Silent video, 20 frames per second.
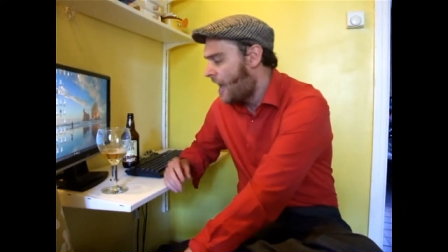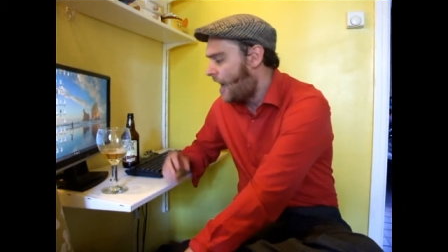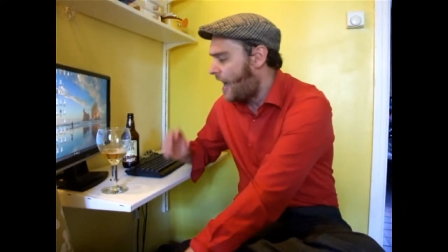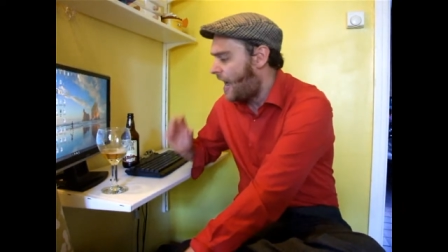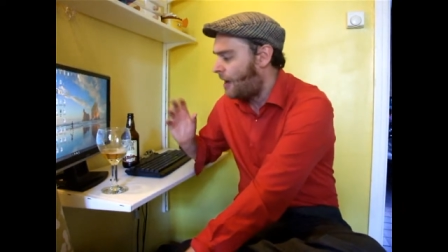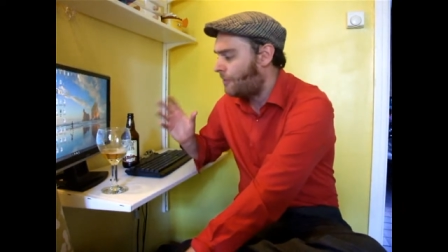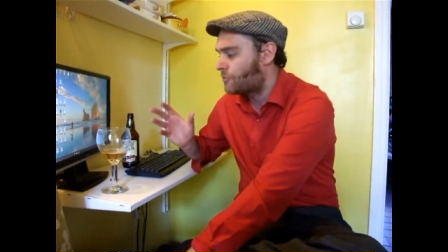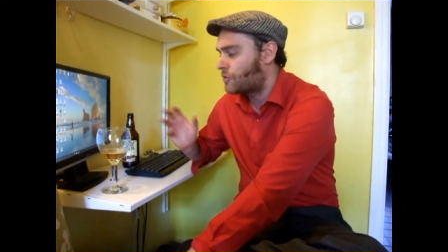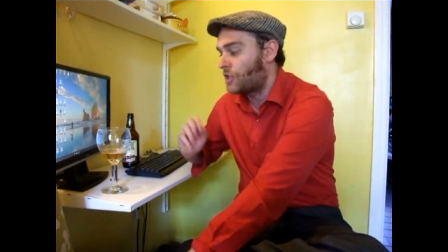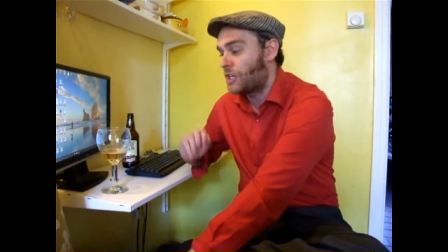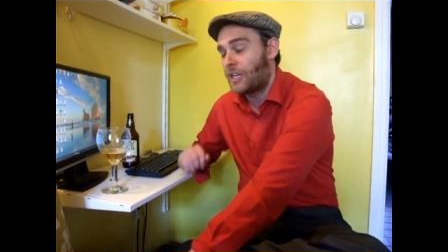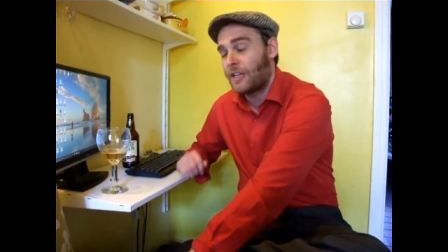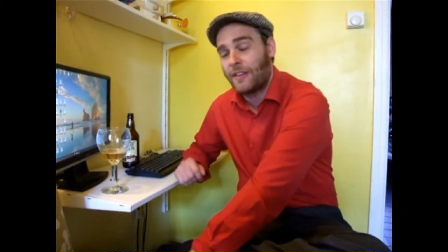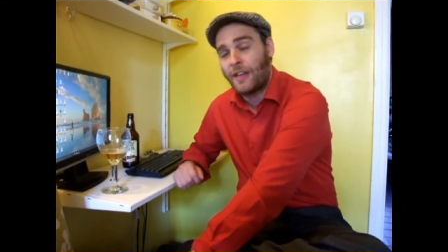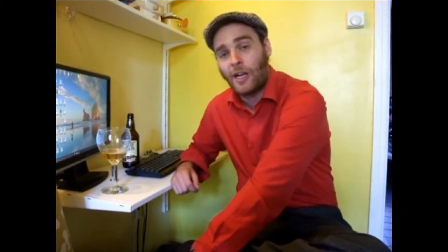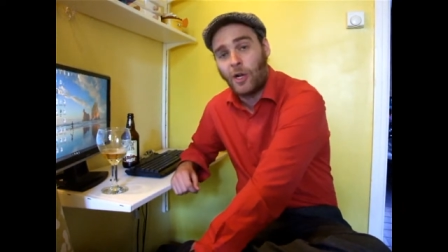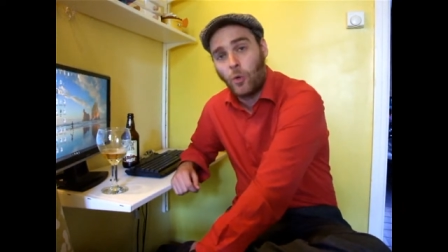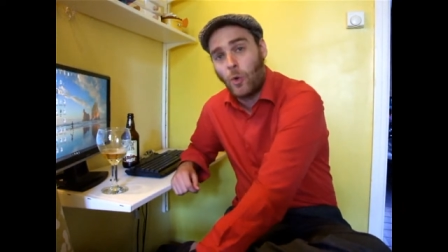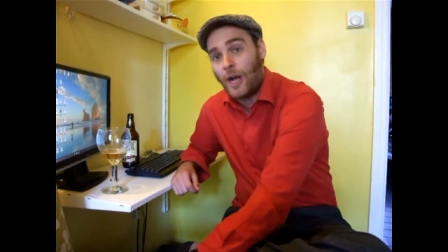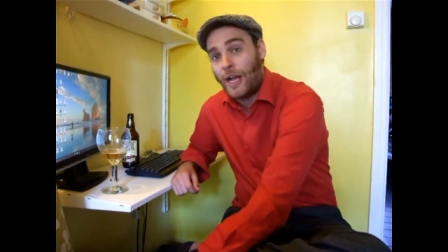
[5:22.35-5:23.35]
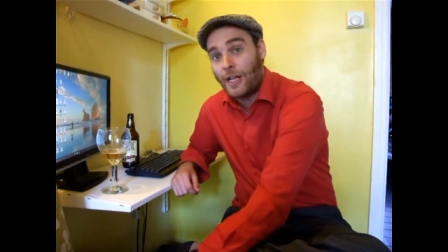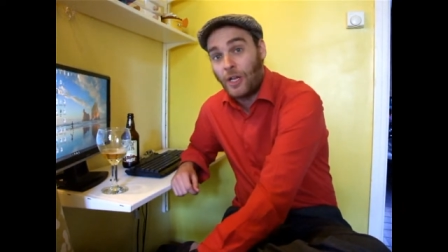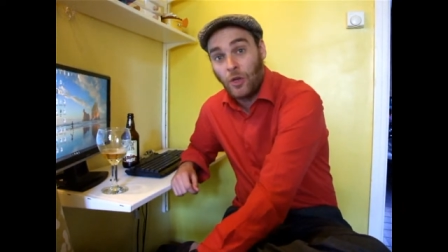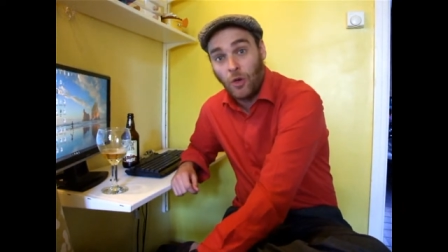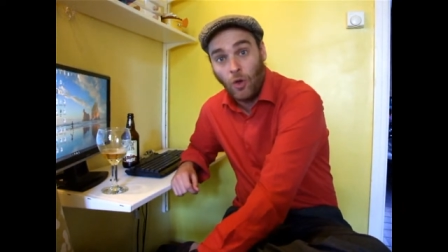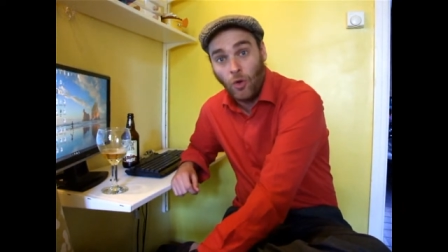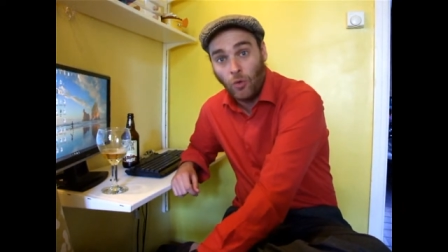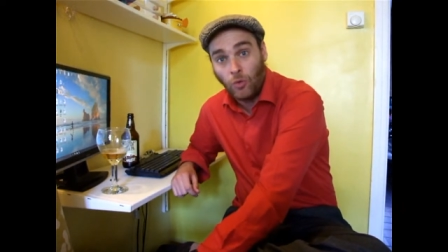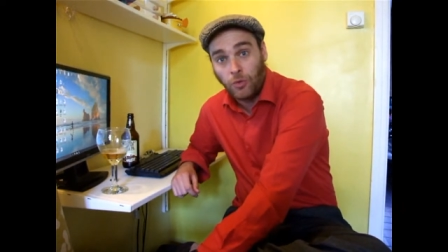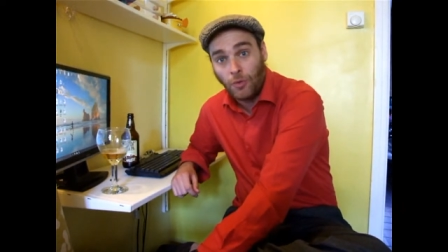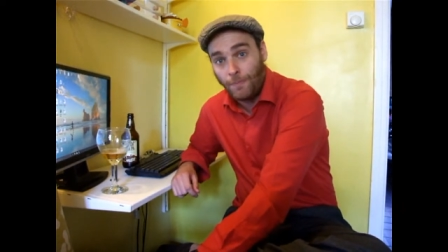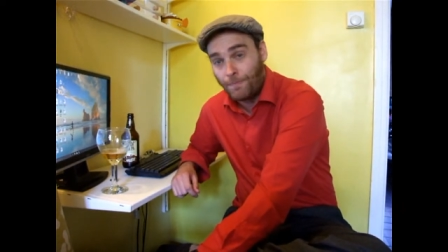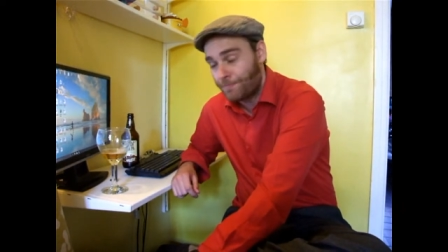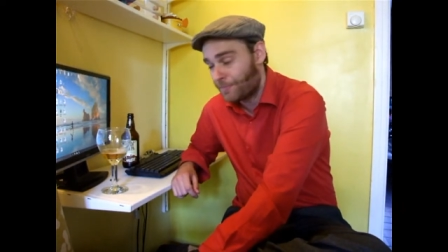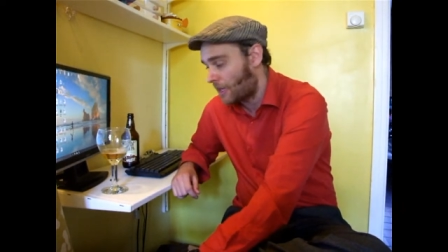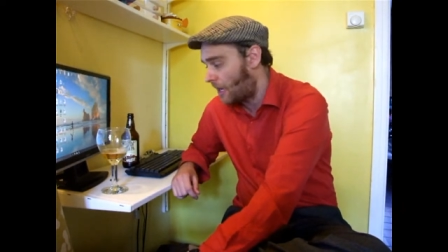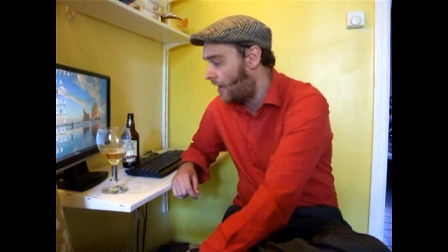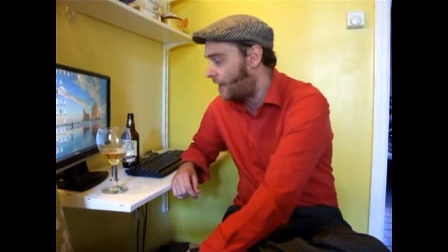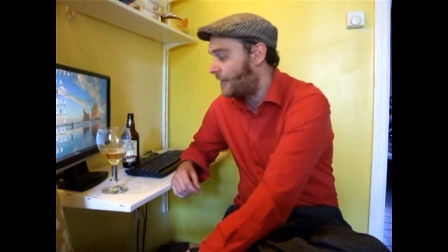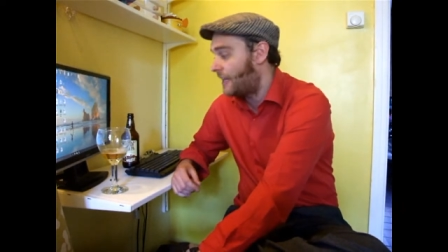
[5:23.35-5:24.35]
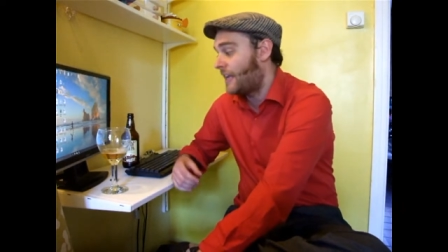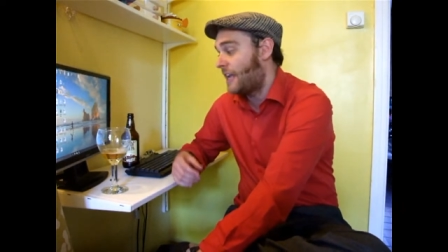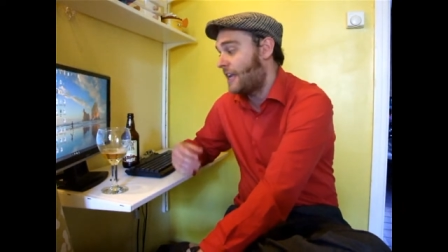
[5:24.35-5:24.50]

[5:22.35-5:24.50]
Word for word: I'm drinking that quite cold and it,